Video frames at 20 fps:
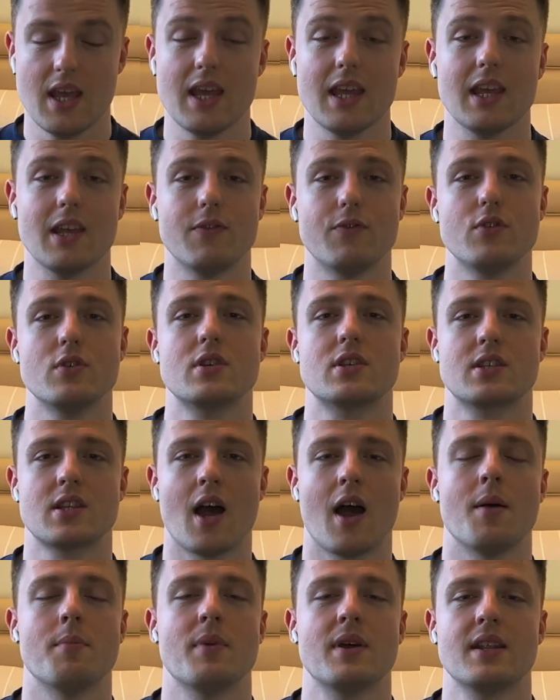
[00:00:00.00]
If you
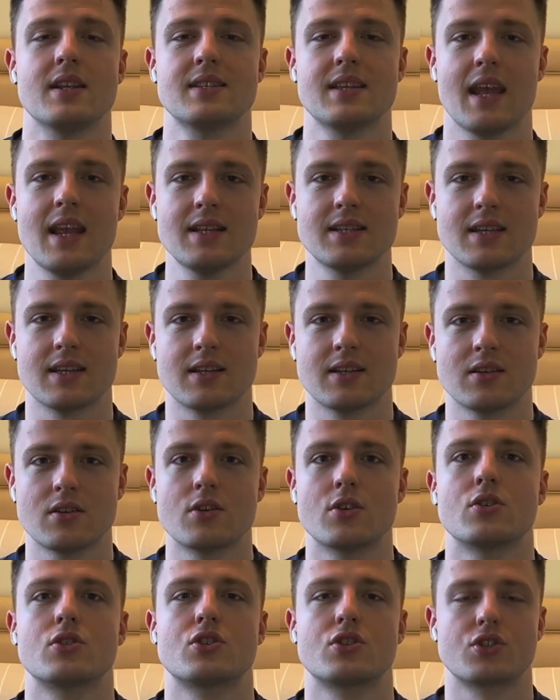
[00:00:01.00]
start meditating,
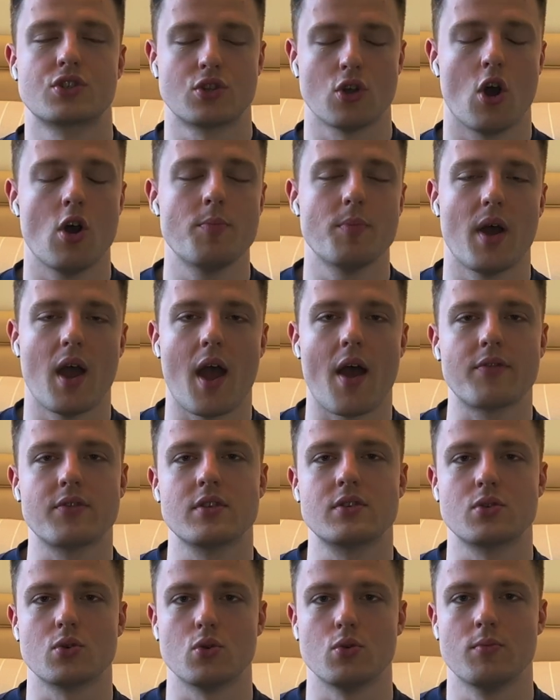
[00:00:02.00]
stop after
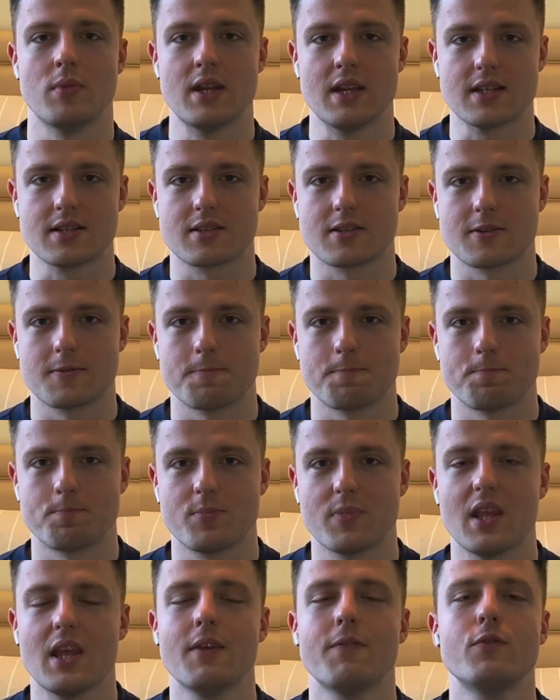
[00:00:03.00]
2 minutes.
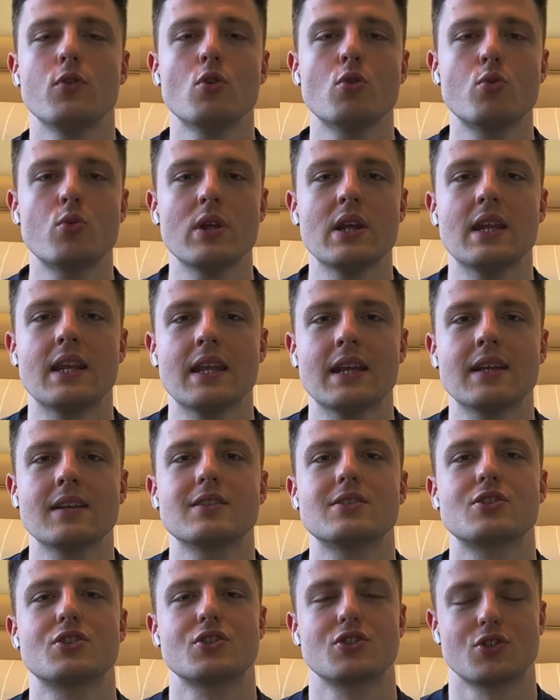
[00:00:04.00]
If you're reading,
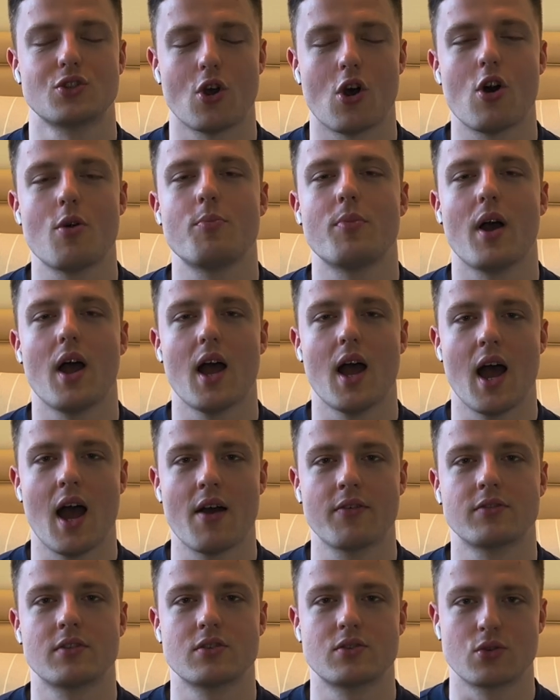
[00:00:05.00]
stop
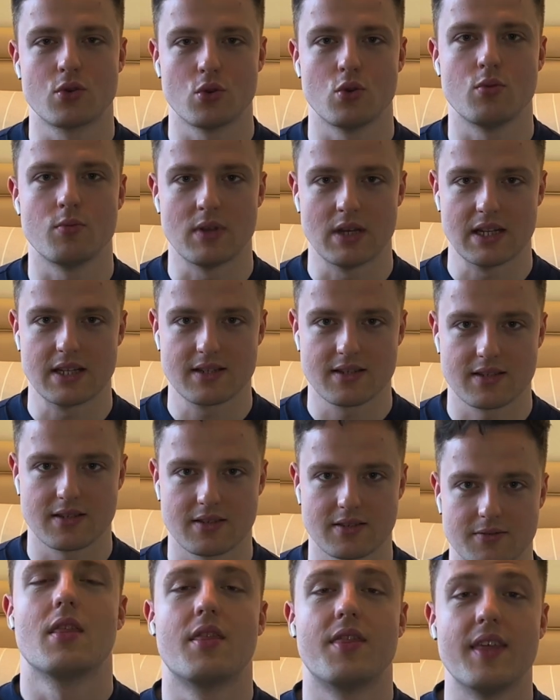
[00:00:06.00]
after 2 minutes.
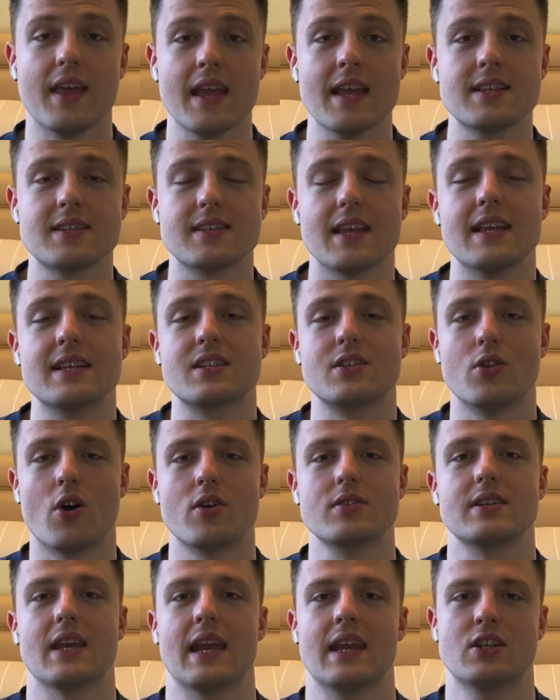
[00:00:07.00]
This is
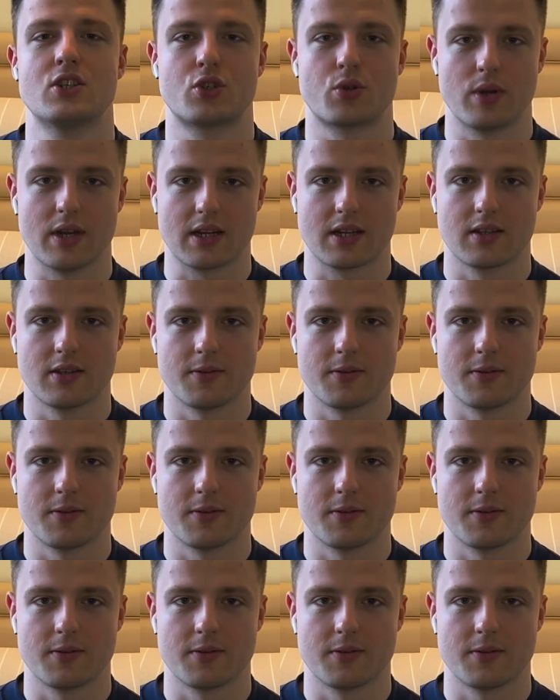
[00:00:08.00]
not a trick.